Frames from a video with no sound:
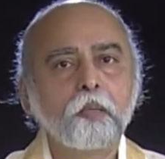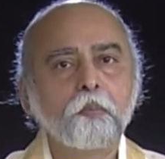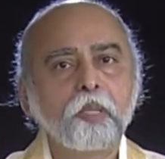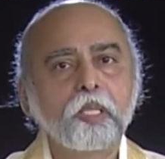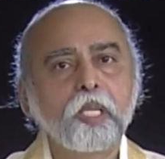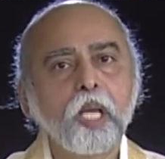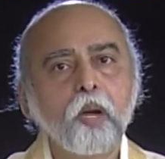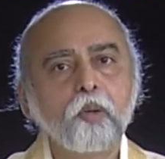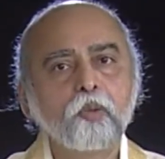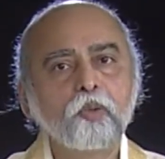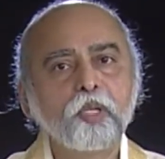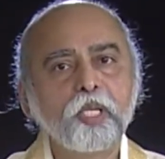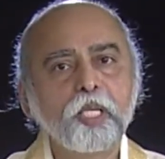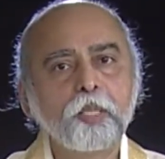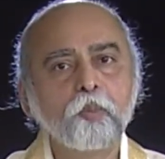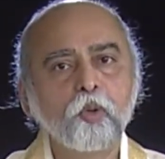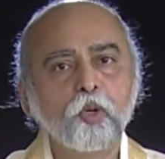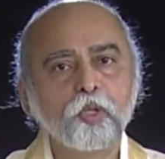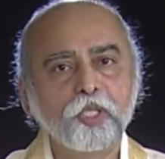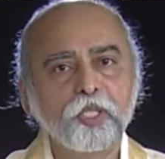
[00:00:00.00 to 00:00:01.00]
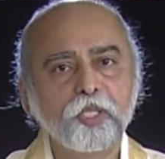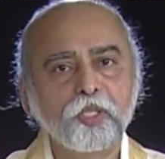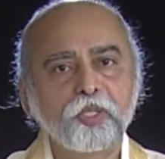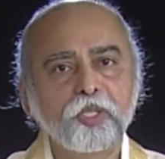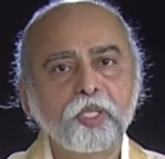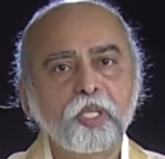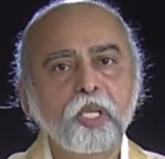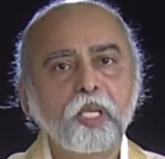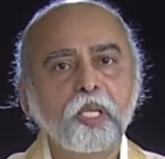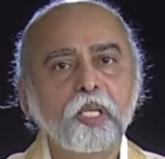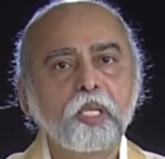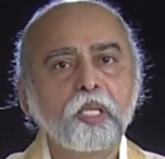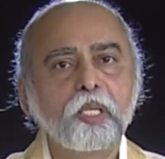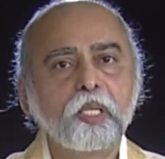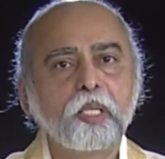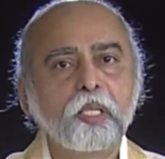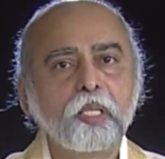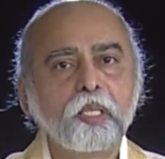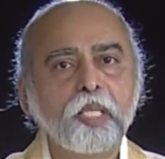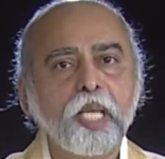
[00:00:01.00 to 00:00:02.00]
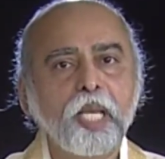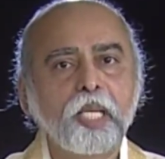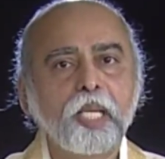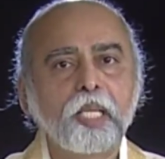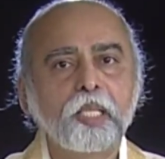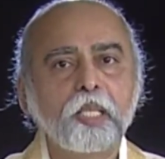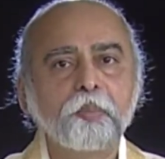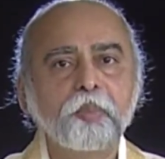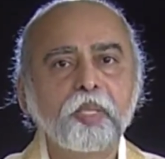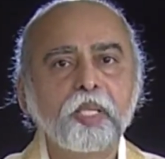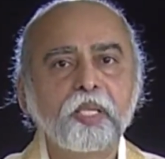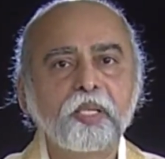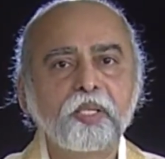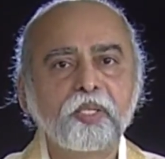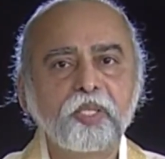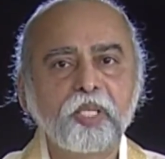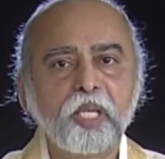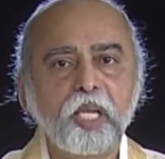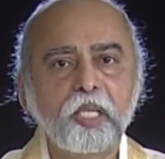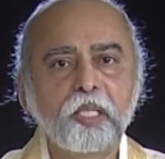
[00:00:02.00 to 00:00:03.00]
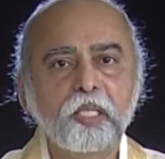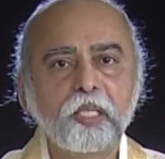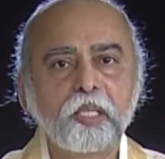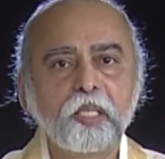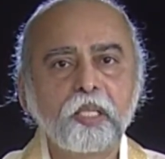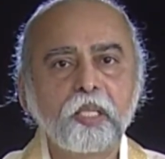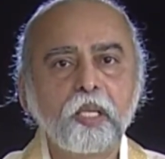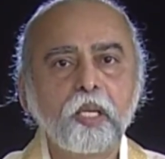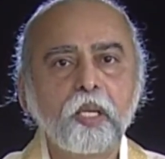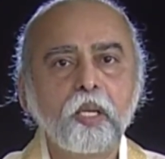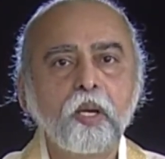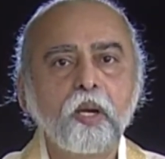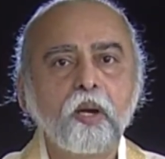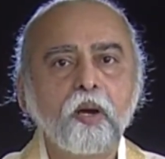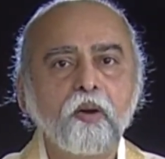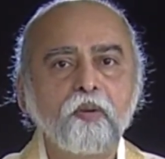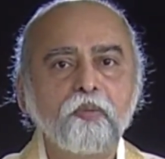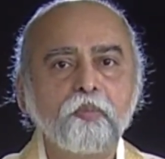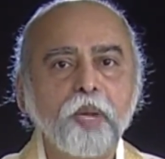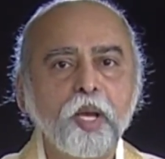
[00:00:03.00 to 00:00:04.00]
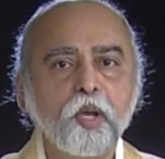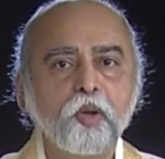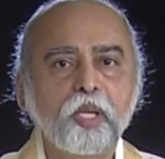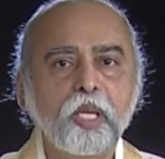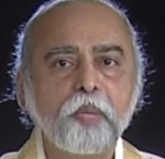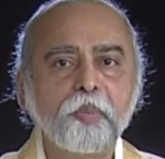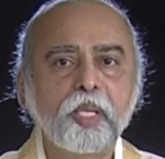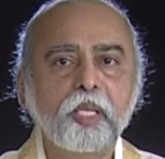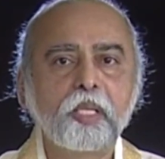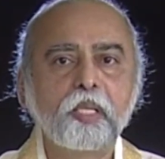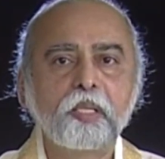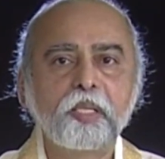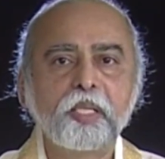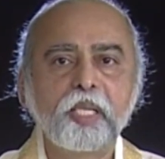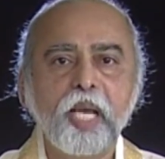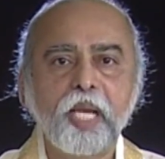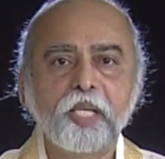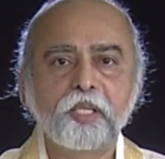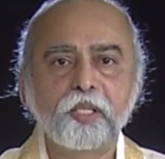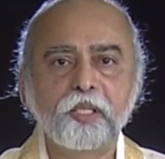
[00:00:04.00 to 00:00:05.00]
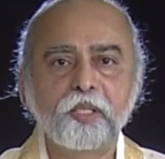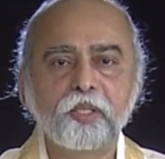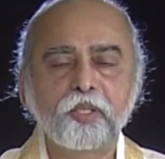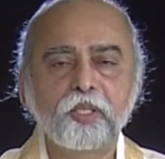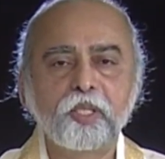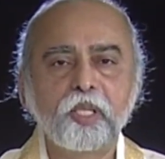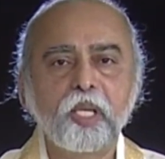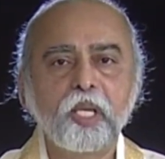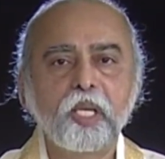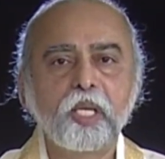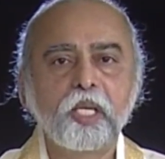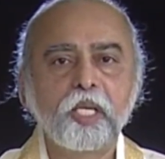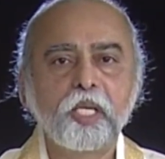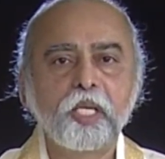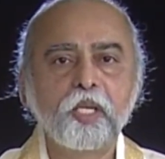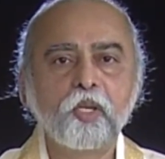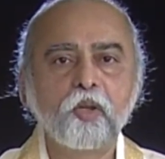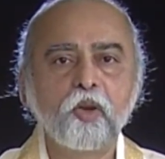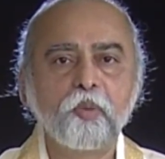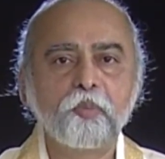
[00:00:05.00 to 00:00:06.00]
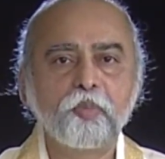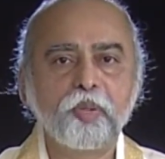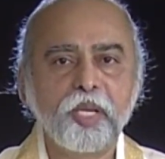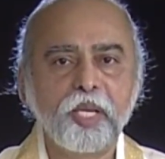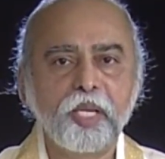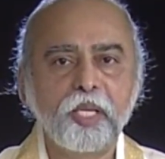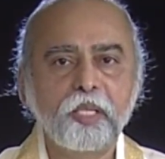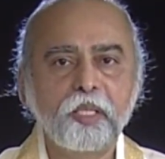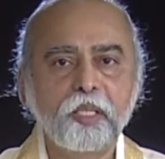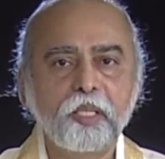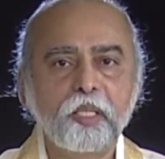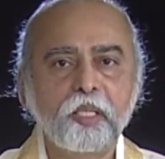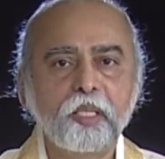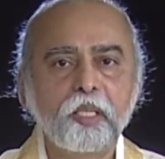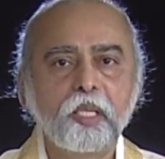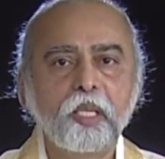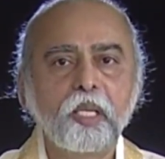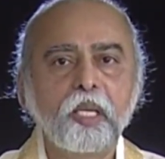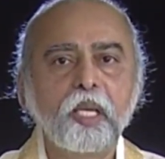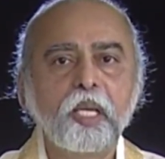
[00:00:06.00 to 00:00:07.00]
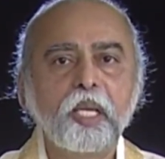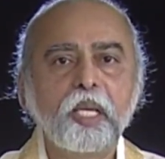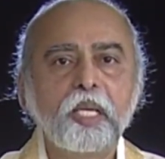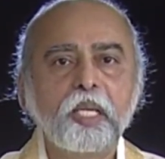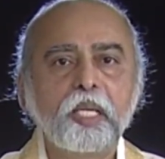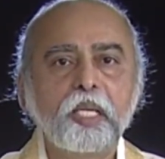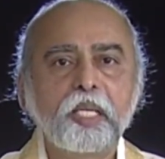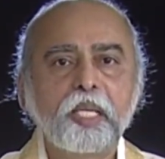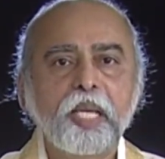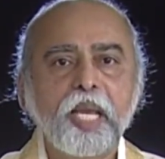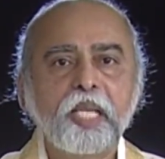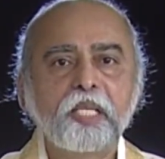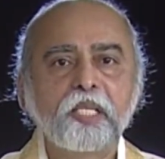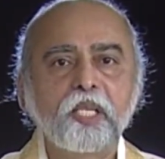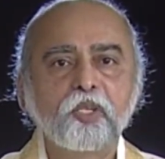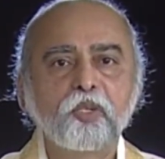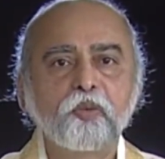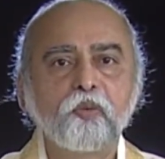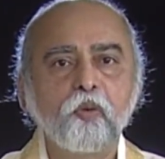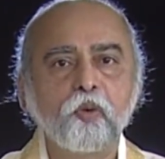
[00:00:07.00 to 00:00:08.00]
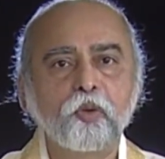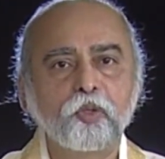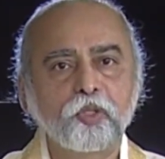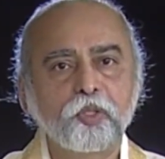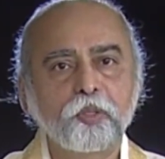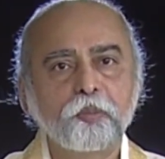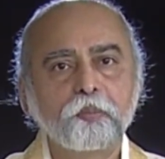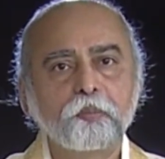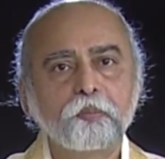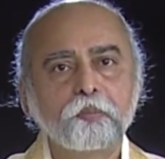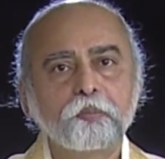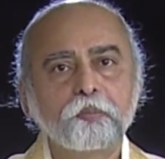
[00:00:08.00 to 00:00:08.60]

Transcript: But how do emotions that are the mere result of biochemical reactions in your brain gain such force?